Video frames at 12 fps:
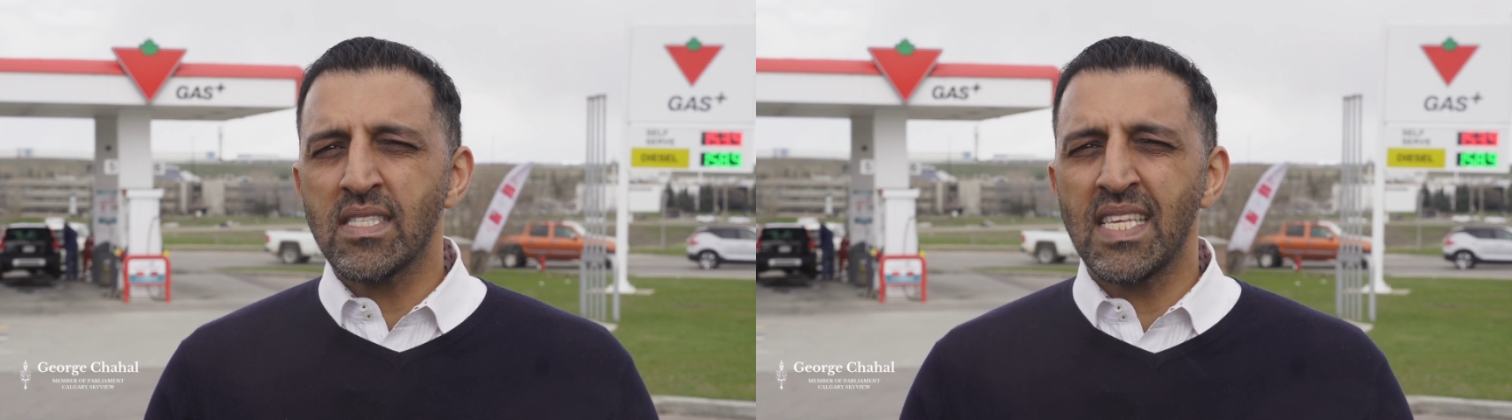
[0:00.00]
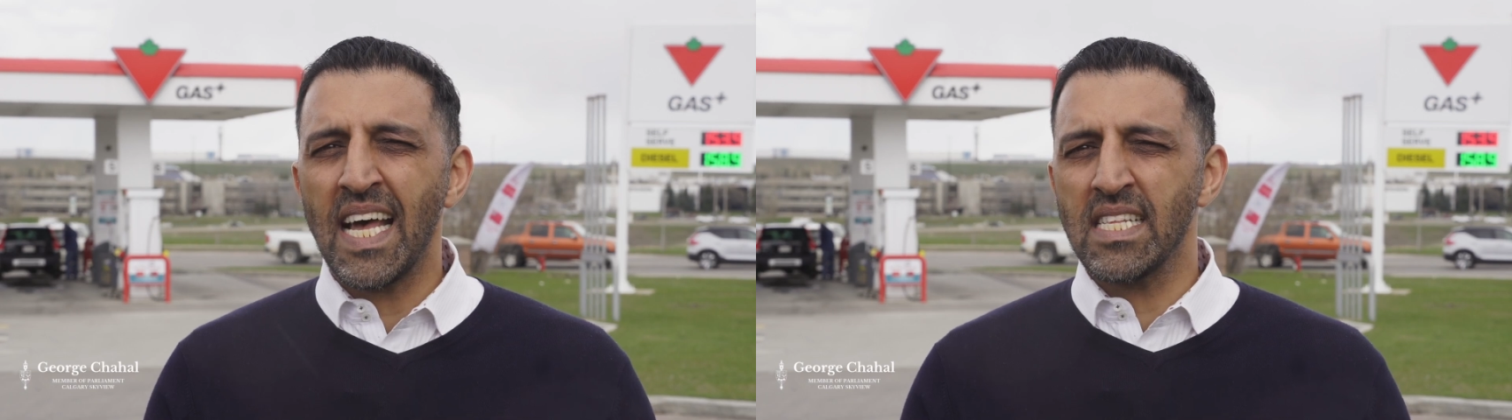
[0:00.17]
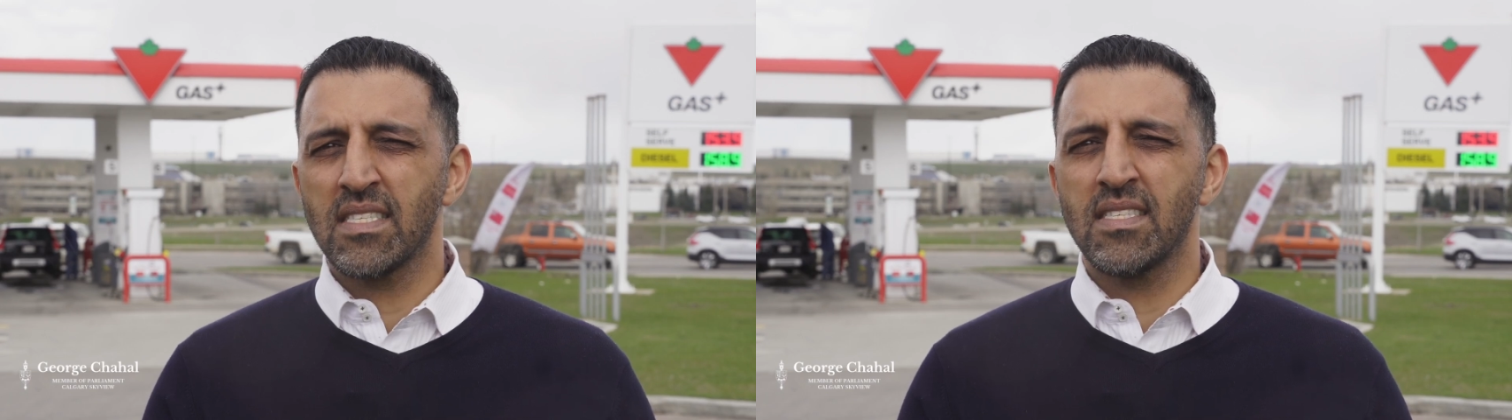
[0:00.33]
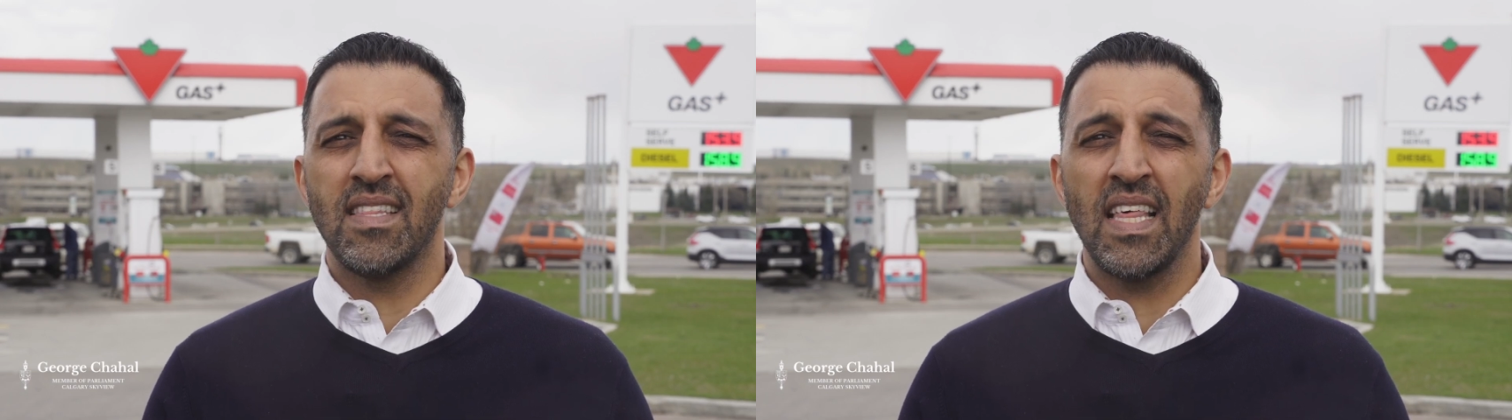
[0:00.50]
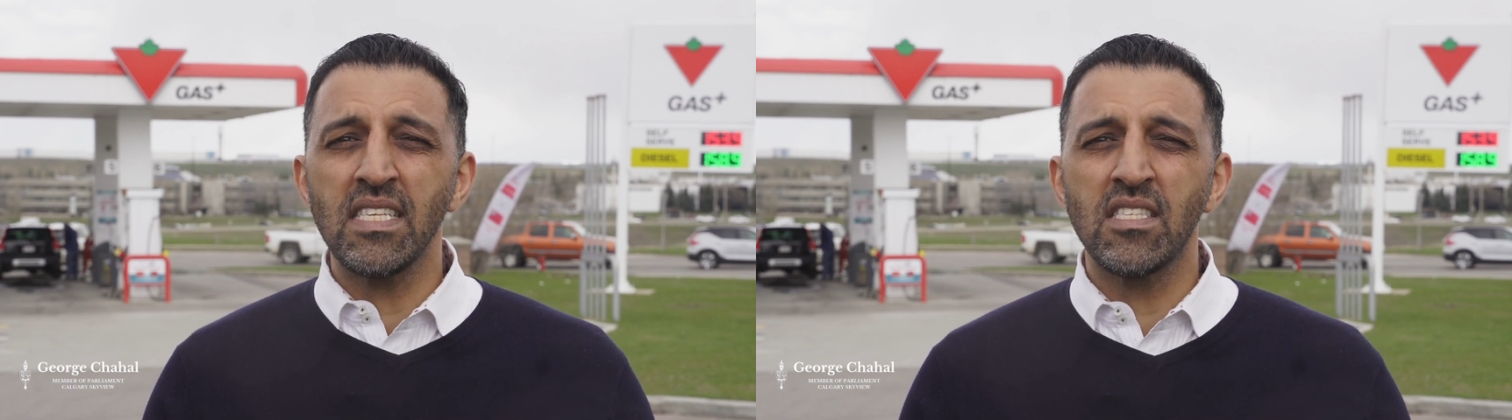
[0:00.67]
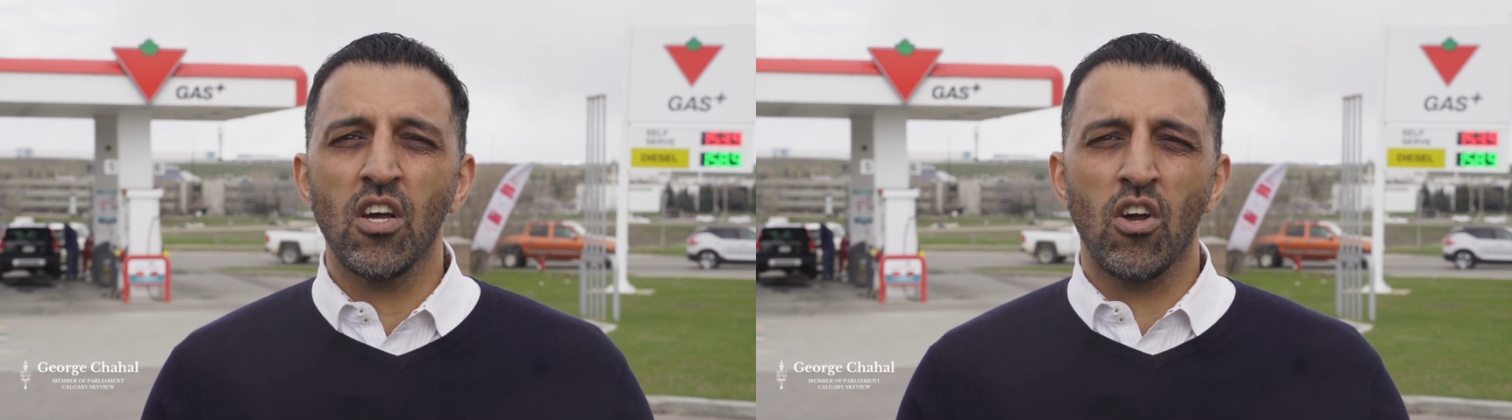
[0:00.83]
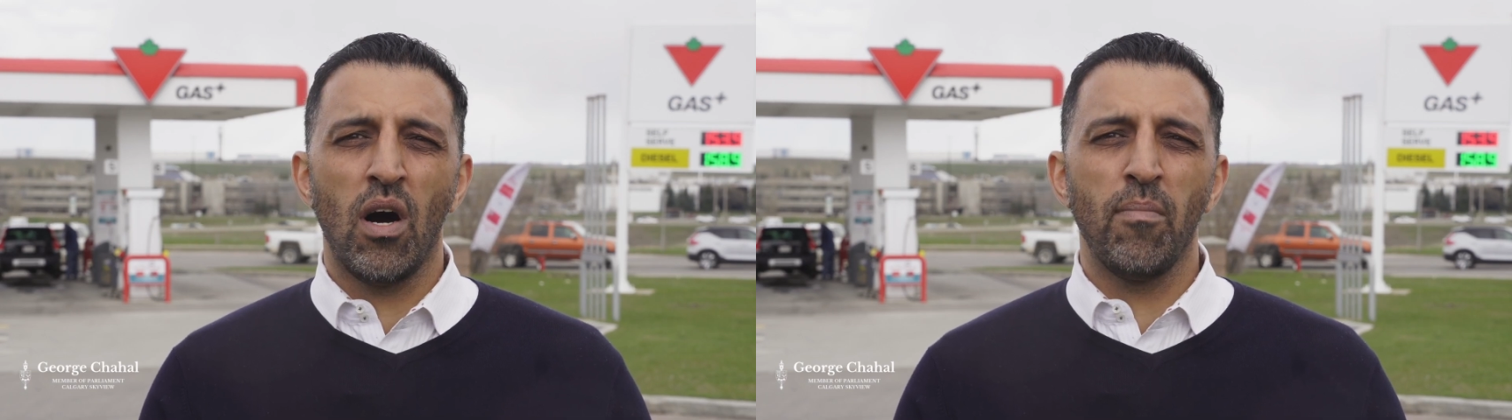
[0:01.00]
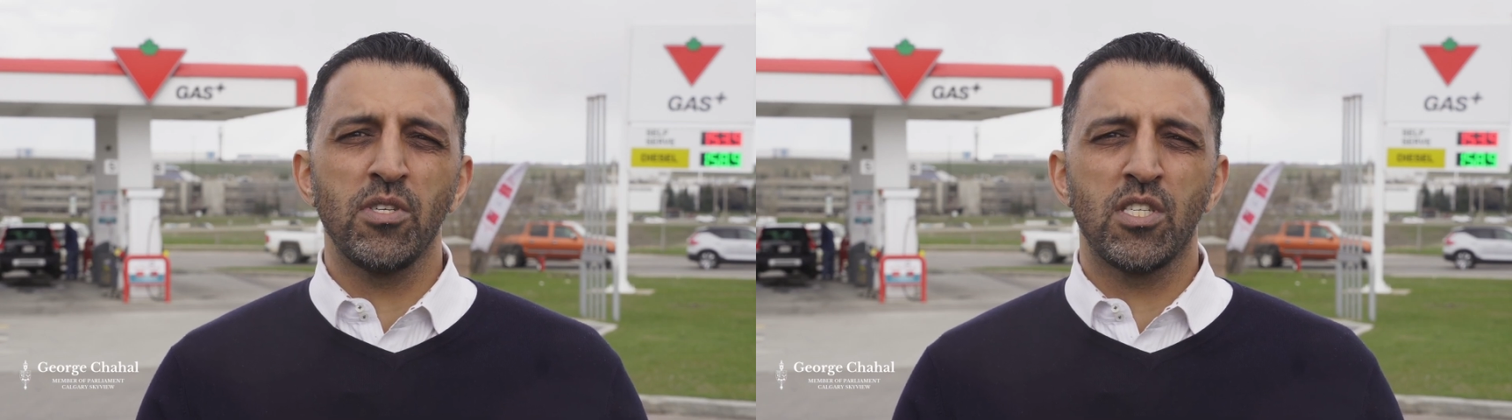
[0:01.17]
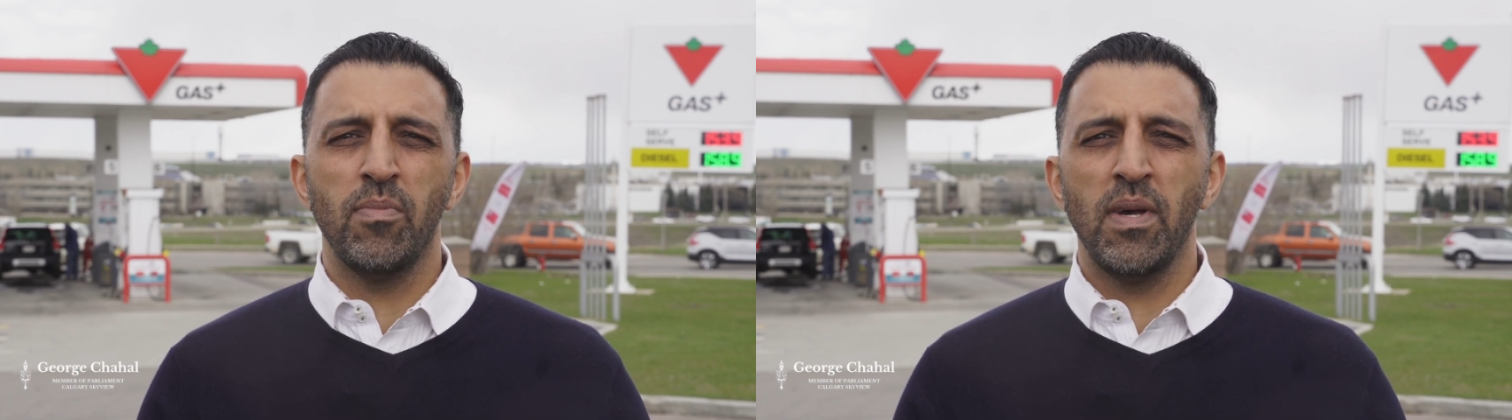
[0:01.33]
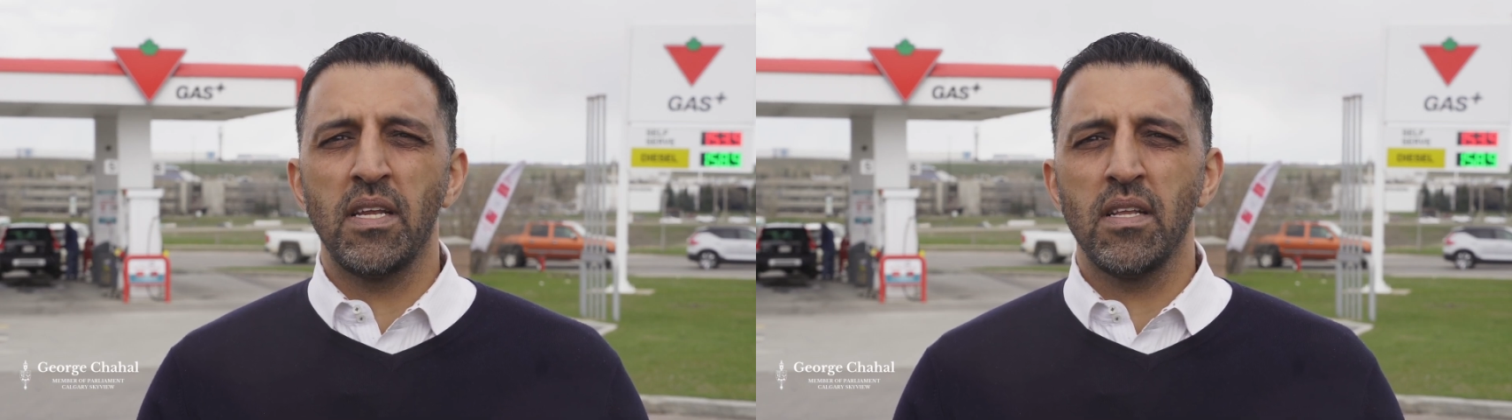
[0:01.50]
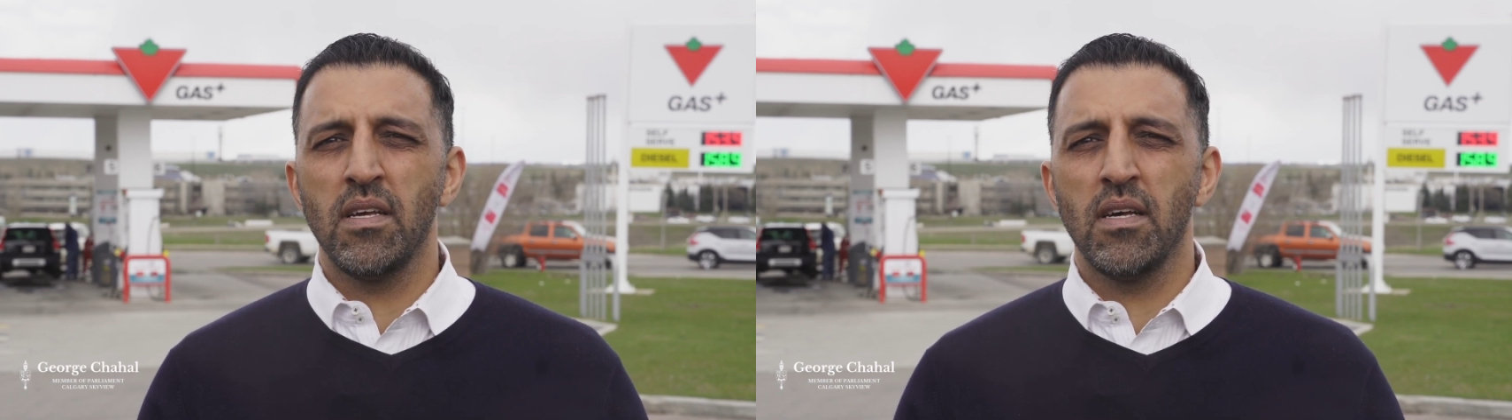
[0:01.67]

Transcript: sets this accomplishment